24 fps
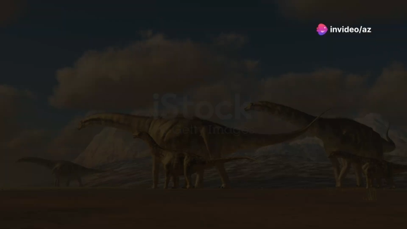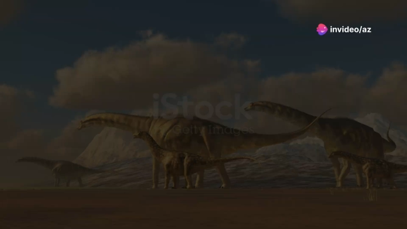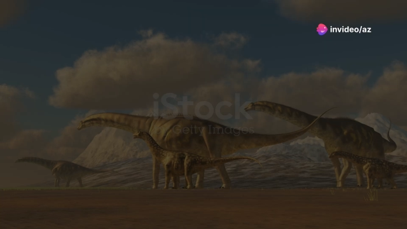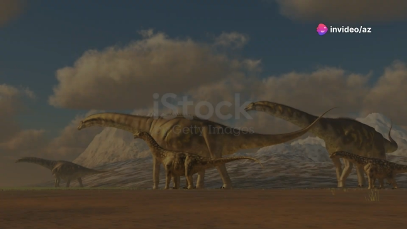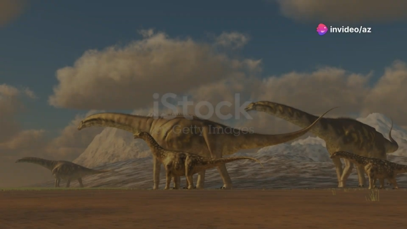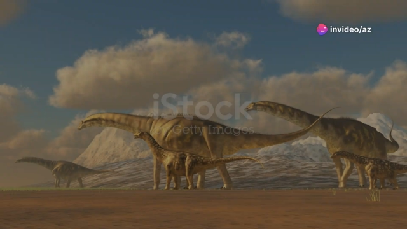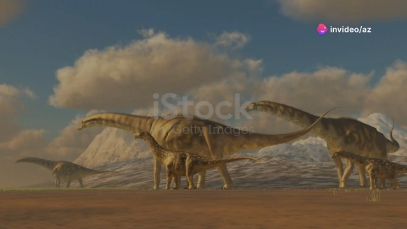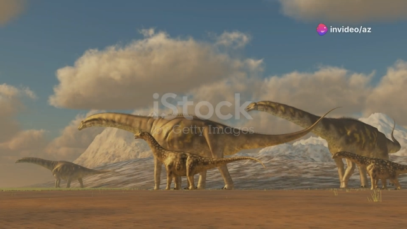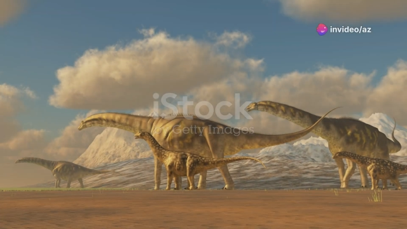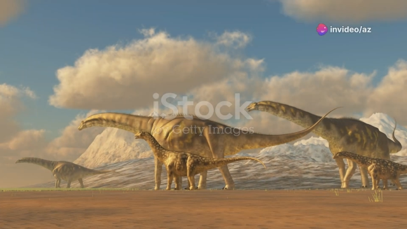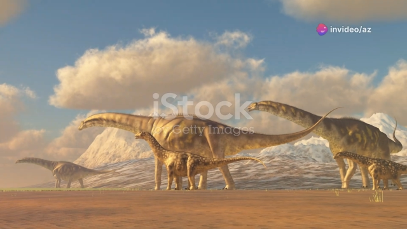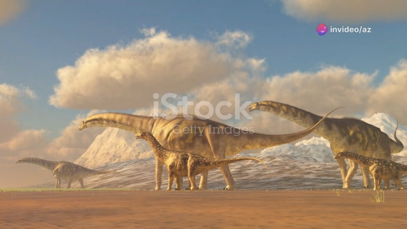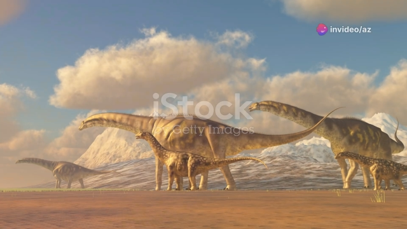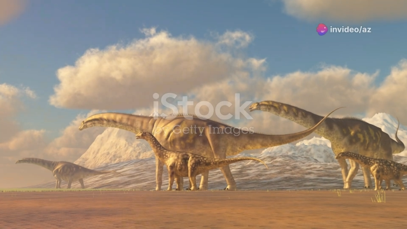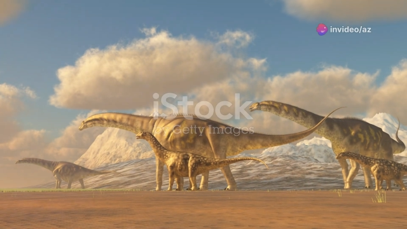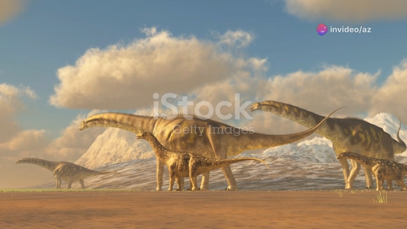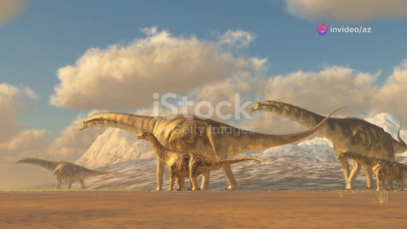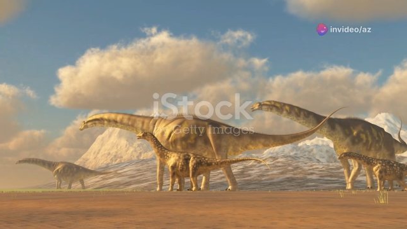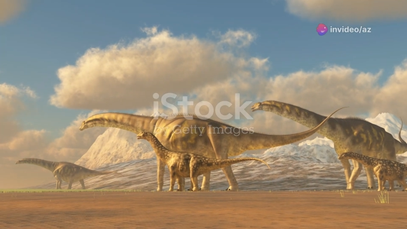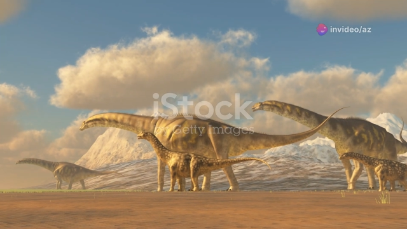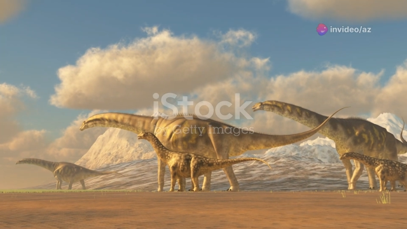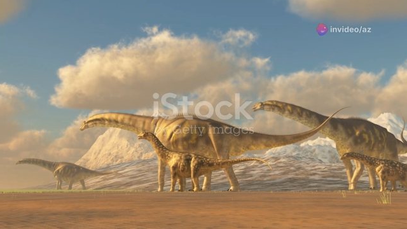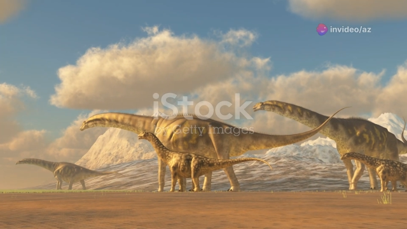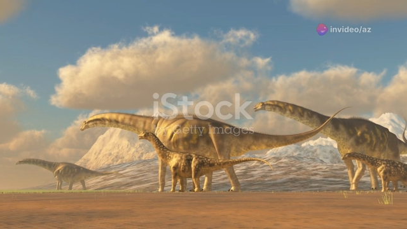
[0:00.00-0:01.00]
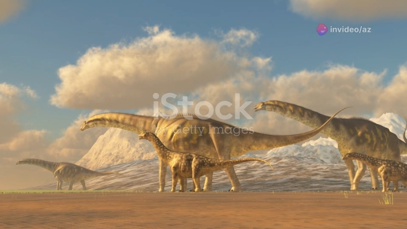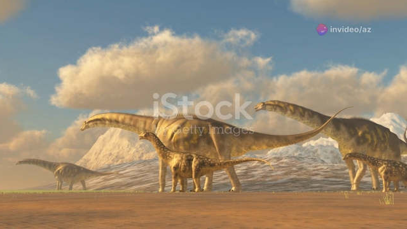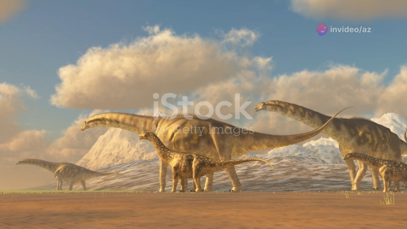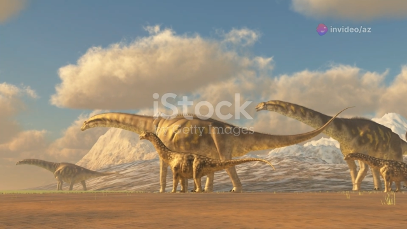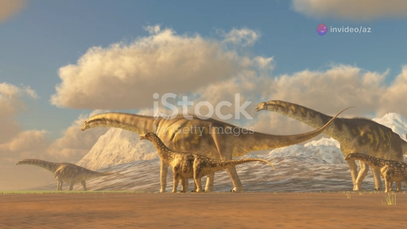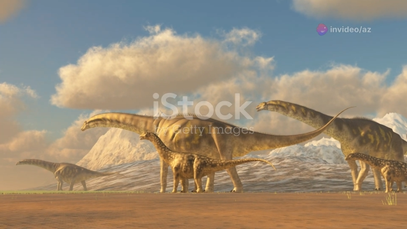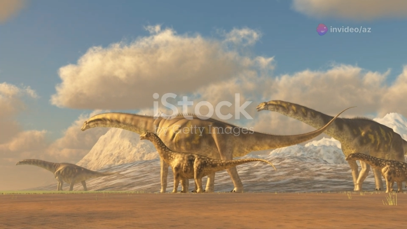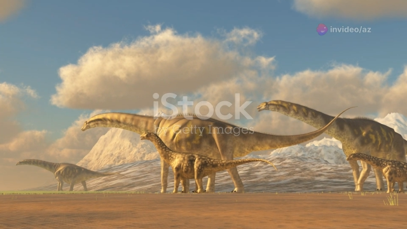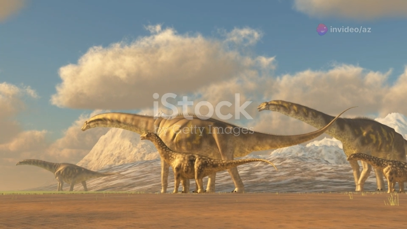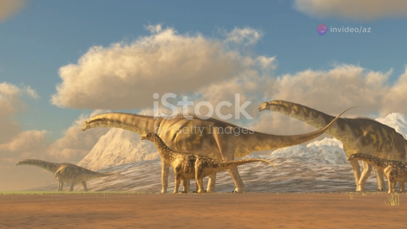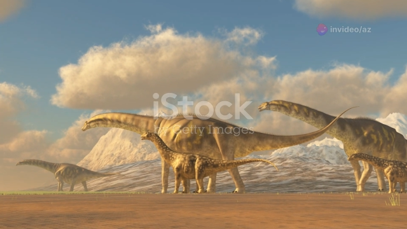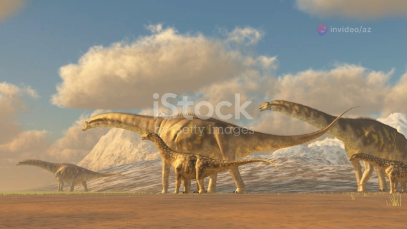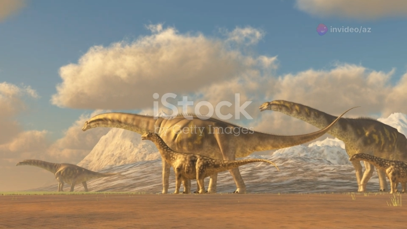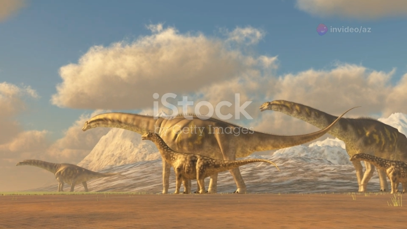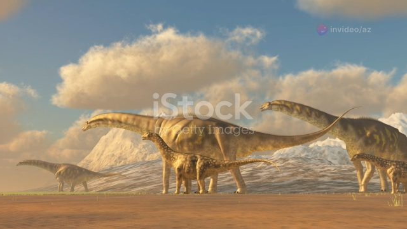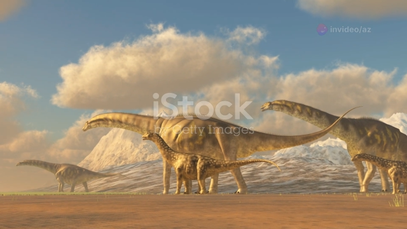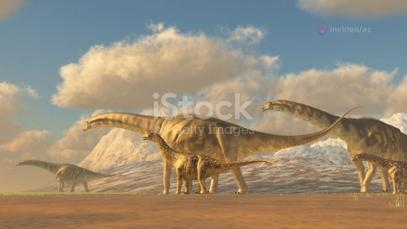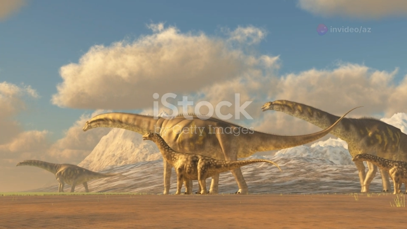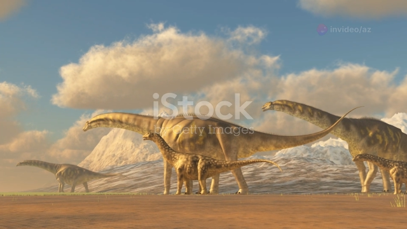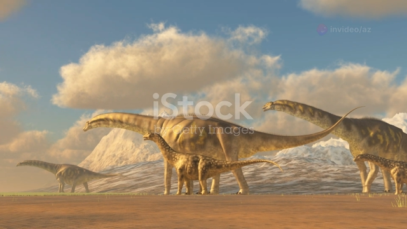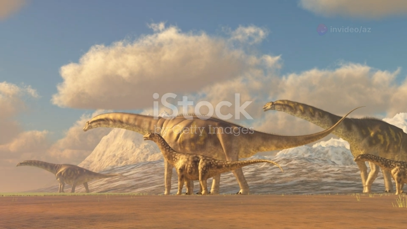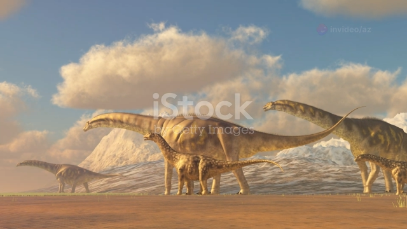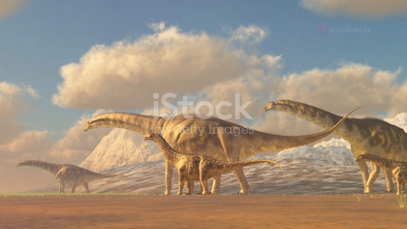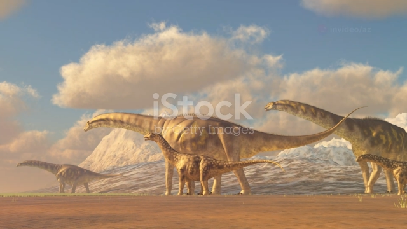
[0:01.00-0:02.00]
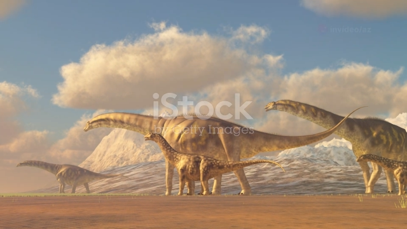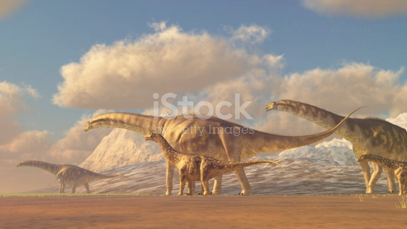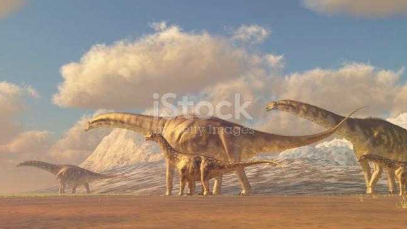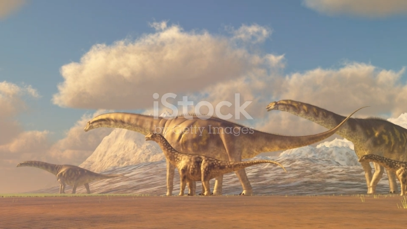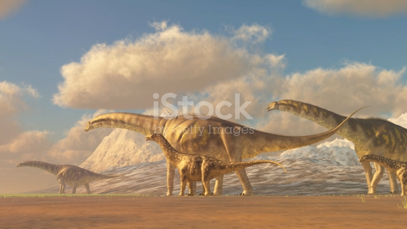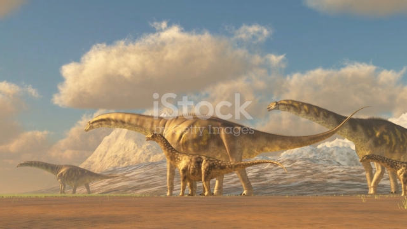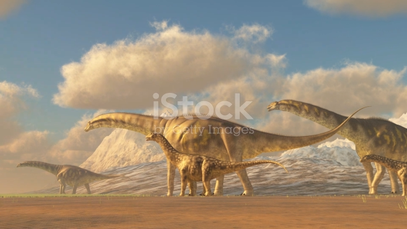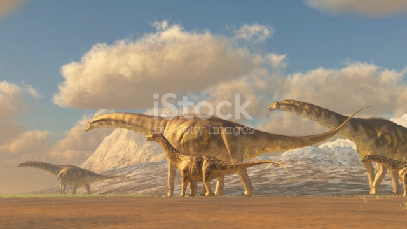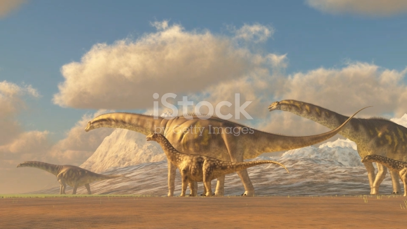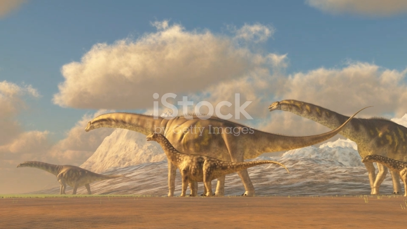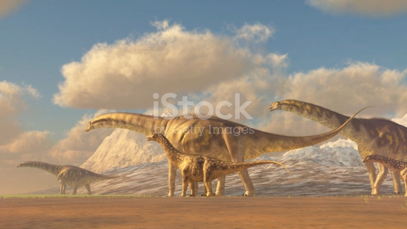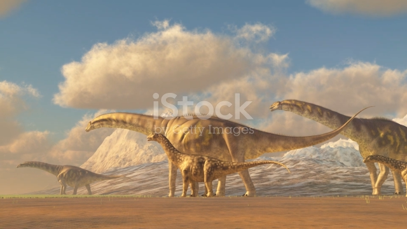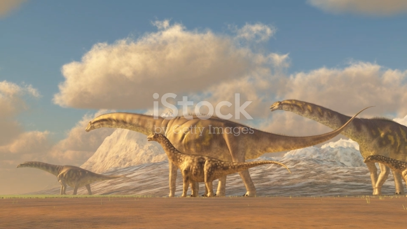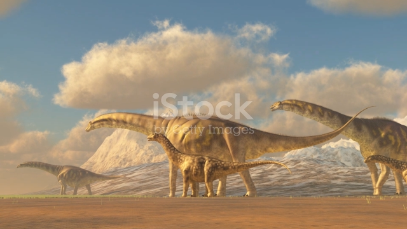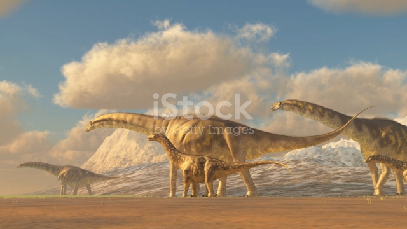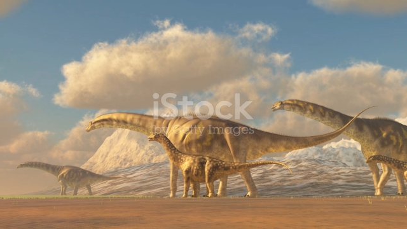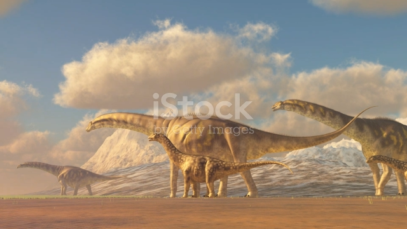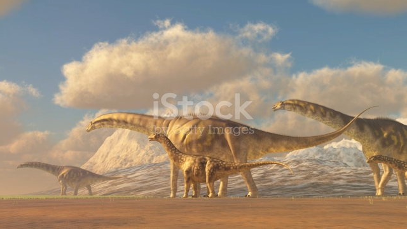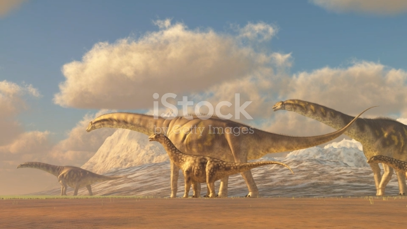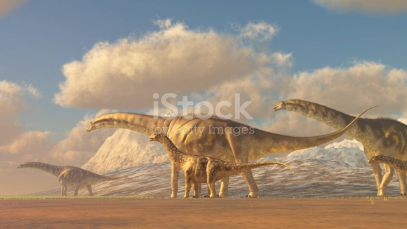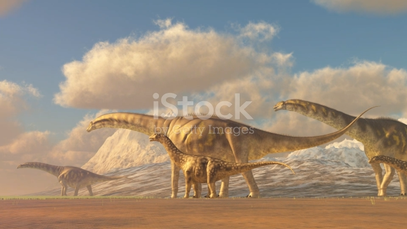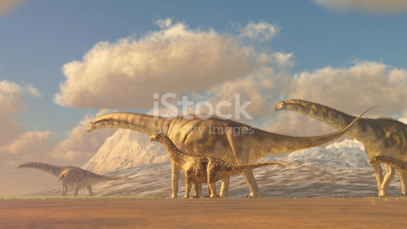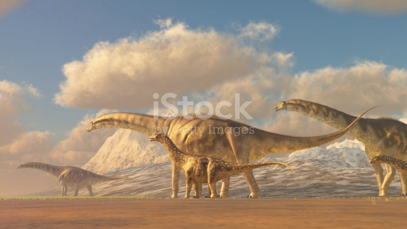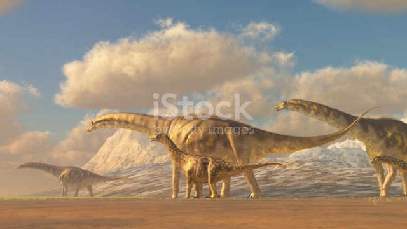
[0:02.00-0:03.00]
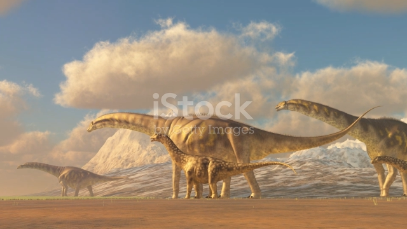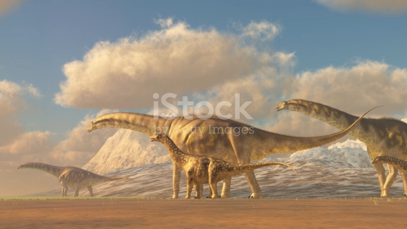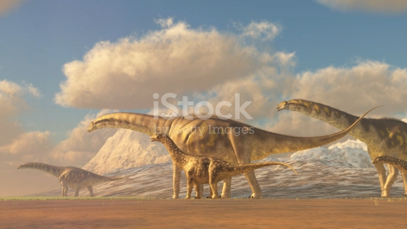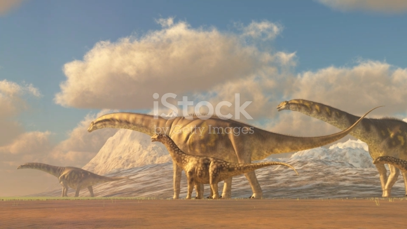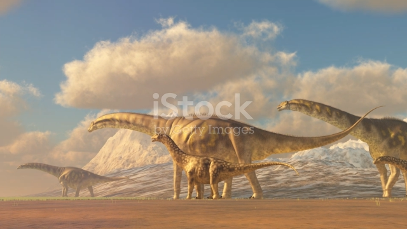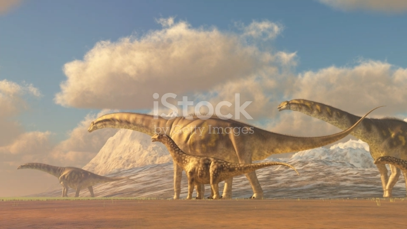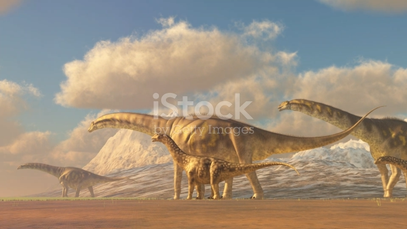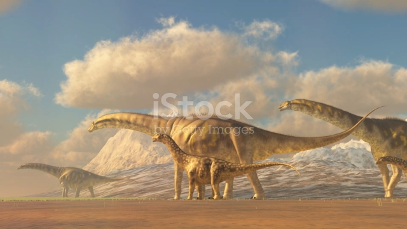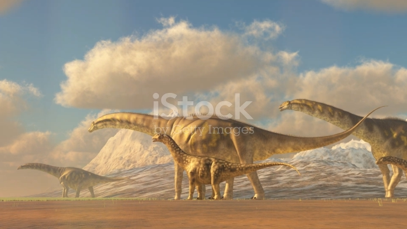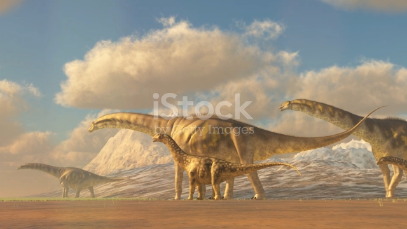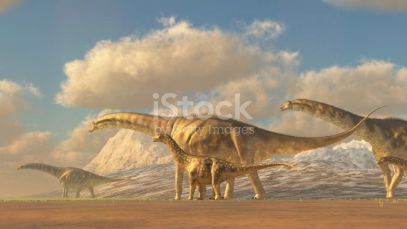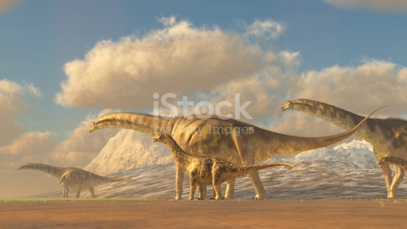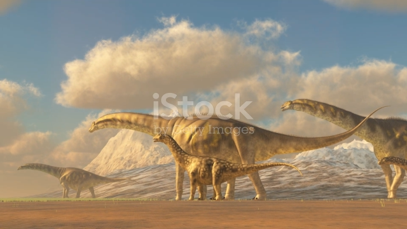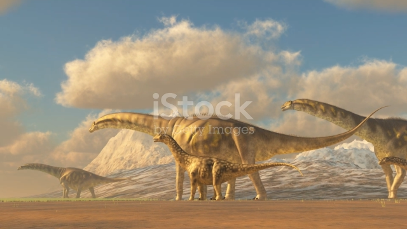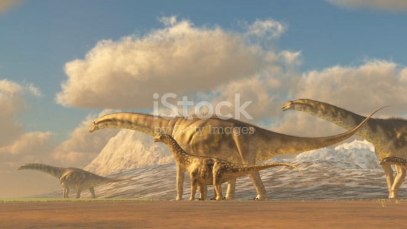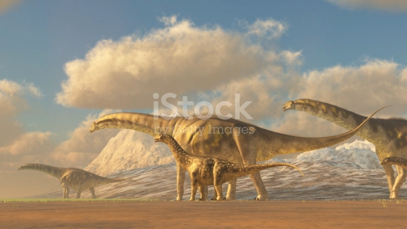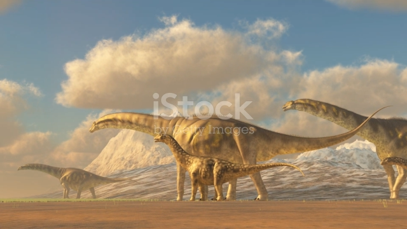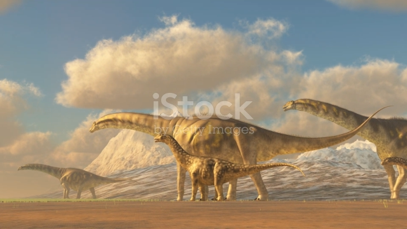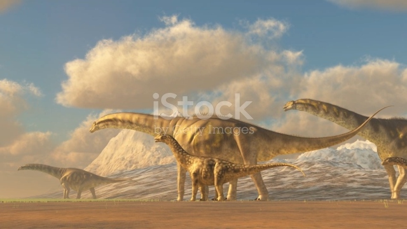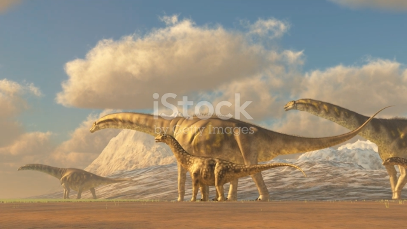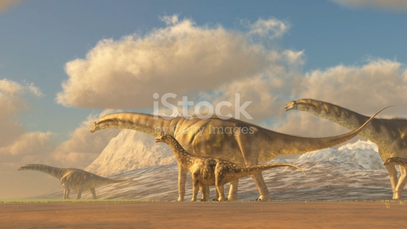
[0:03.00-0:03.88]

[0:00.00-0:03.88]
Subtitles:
No face is visible, so there are no lips to read.